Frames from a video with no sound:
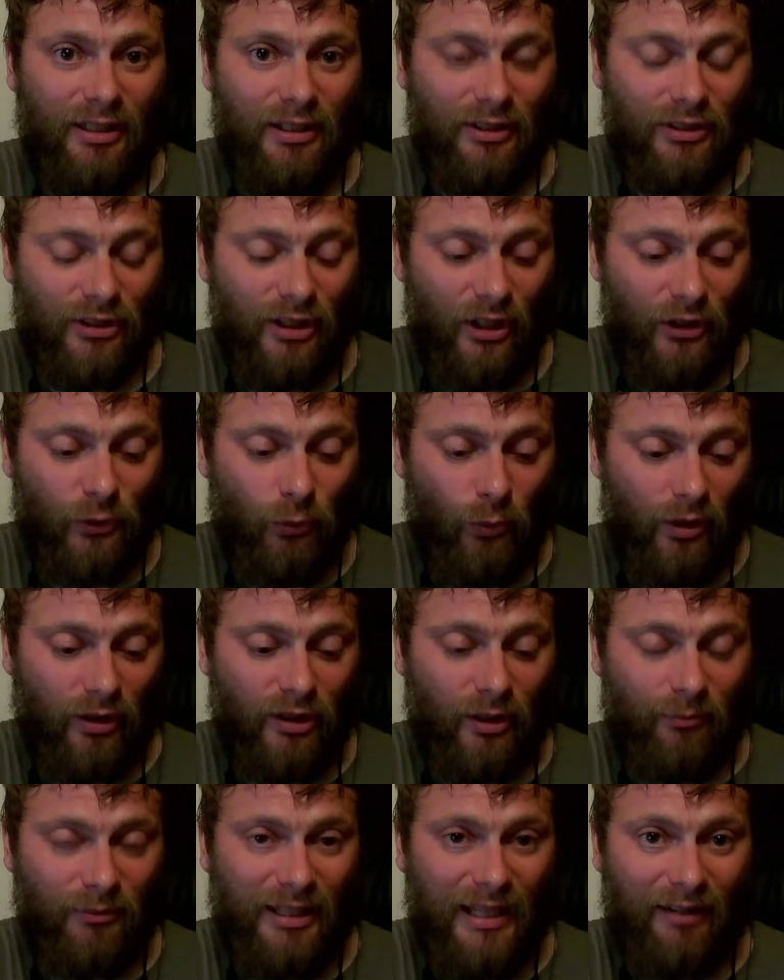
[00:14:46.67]
start to
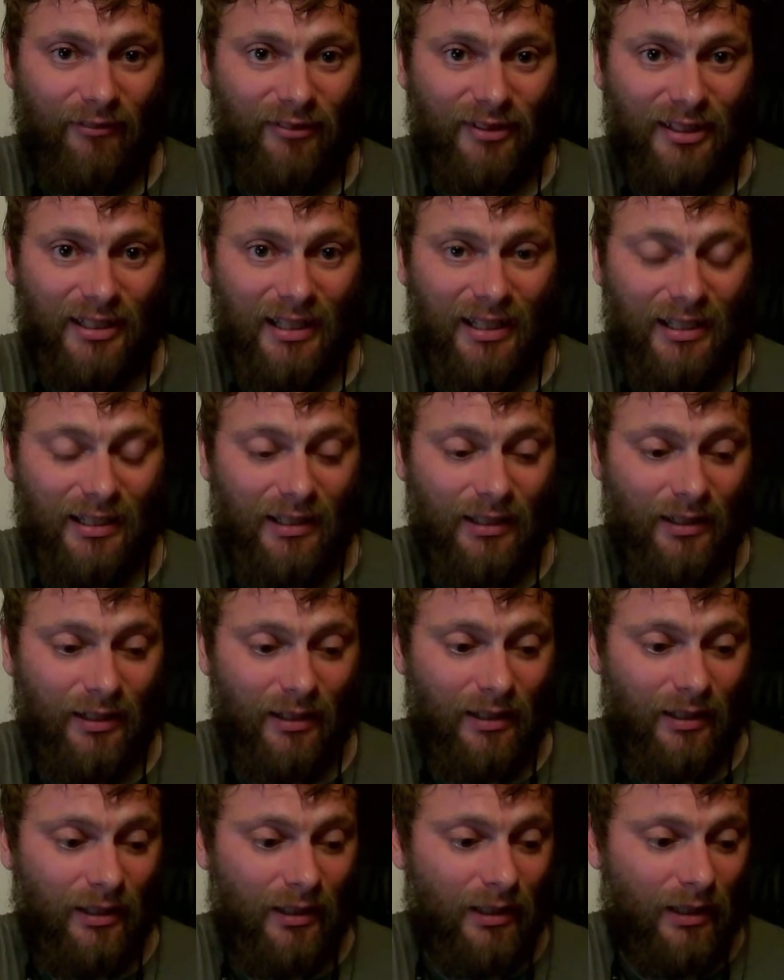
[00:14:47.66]
wind up the FC,
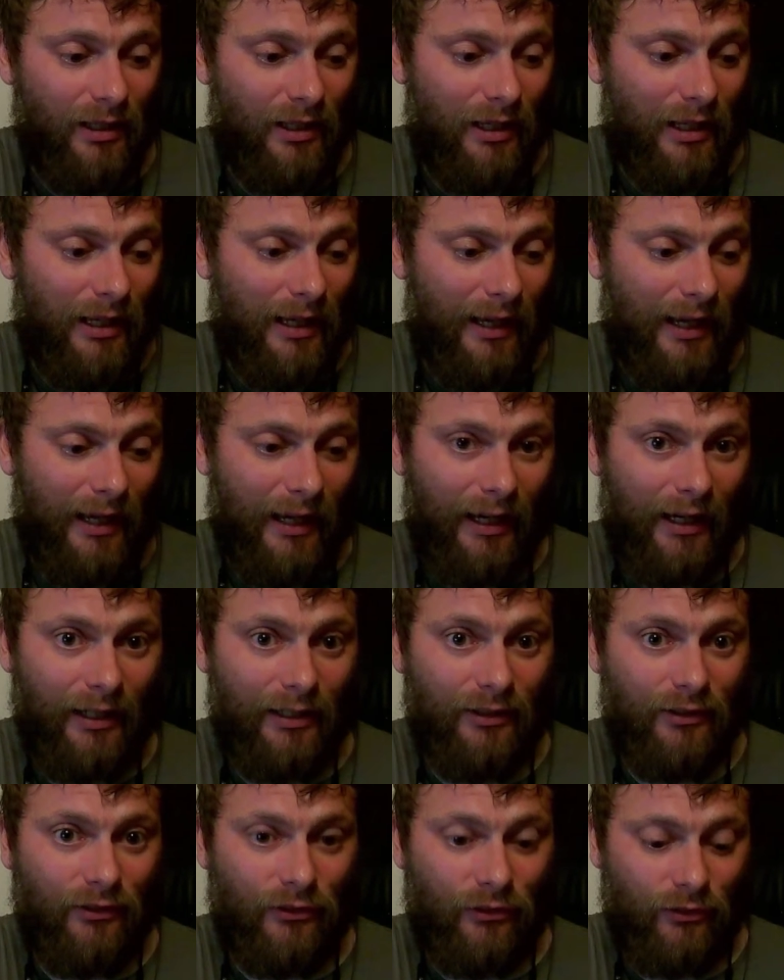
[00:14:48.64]

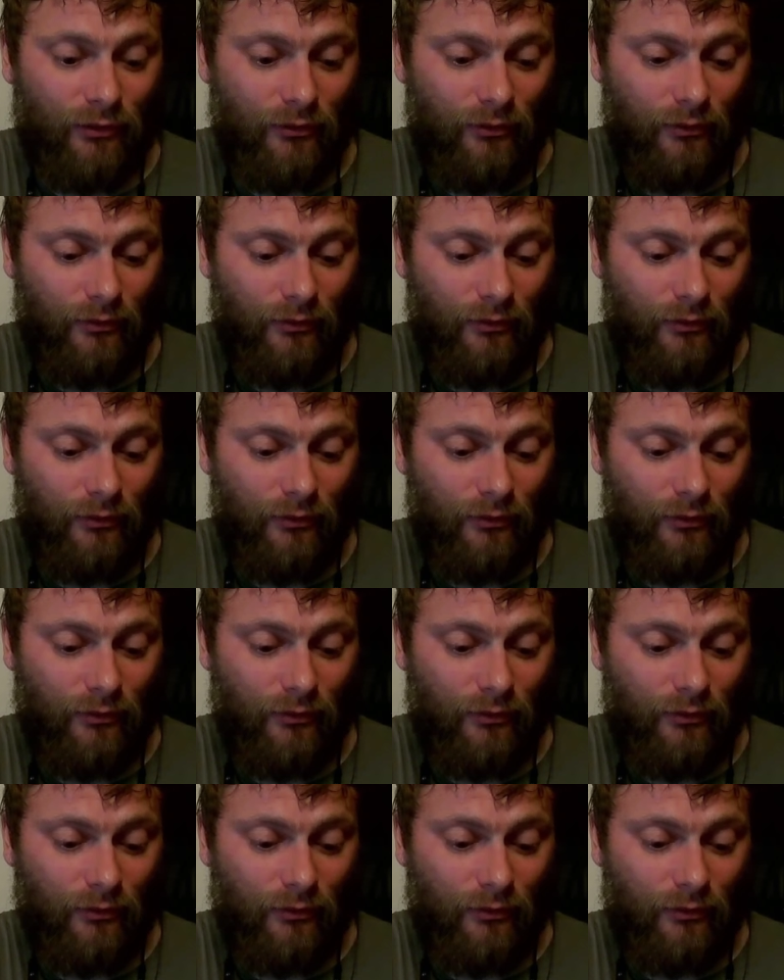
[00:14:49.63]
and